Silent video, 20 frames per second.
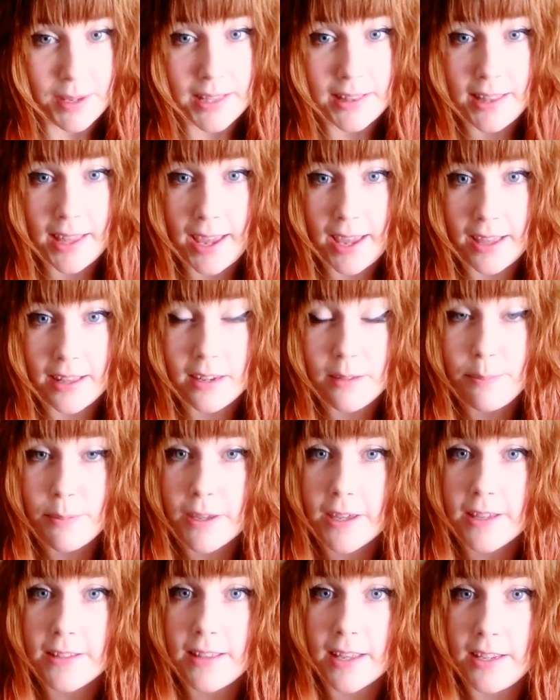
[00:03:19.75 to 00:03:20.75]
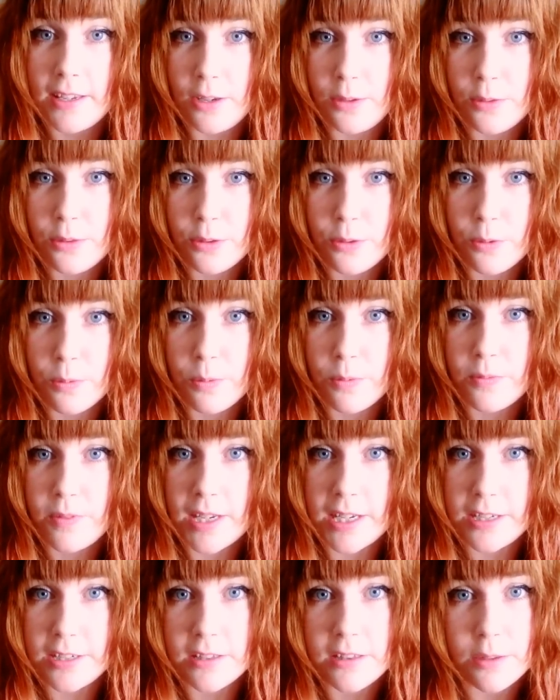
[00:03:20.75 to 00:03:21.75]
In the end, because I knew the group of
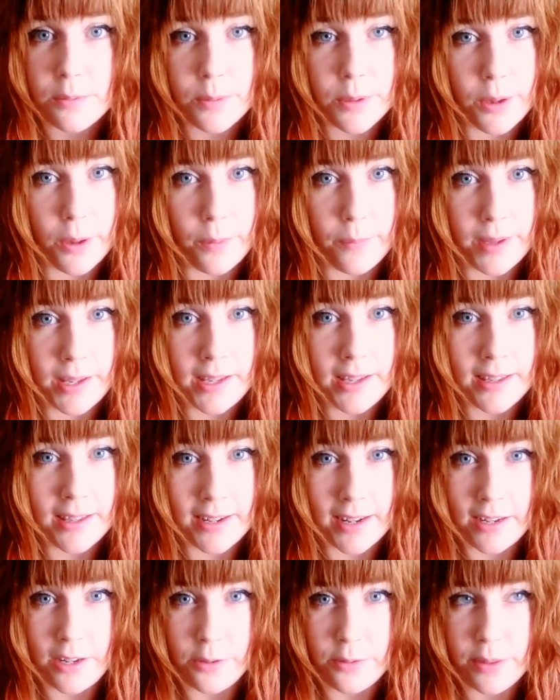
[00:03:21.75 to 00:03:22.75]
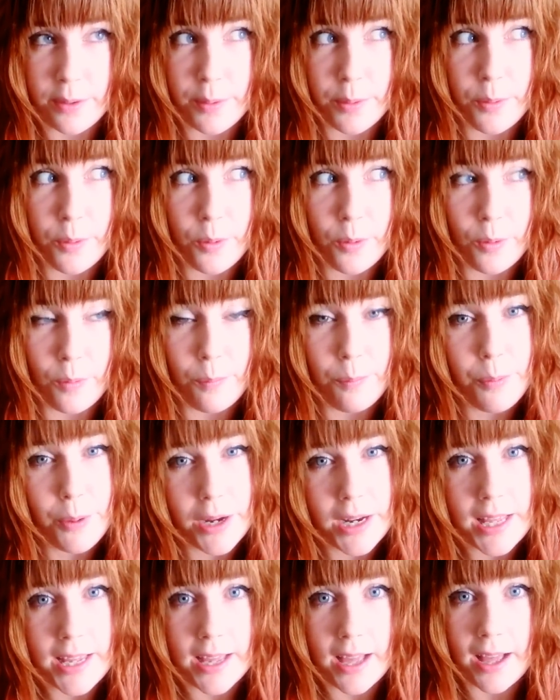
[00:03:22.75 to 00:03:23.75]
teachers that were going, and I knew they were all
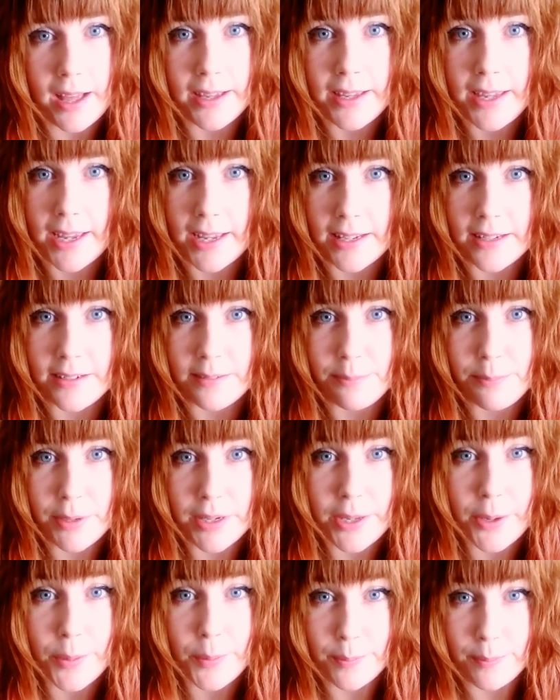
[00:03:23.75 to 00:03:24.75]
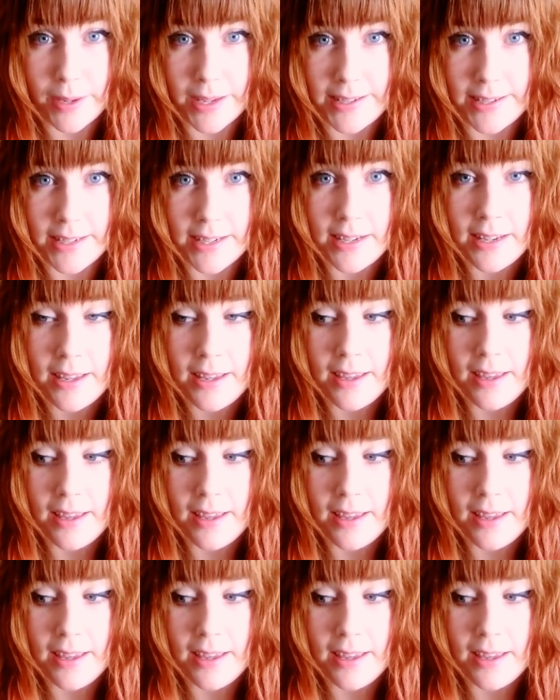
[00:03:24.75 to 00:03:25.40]
pretty young and pretty open-minded,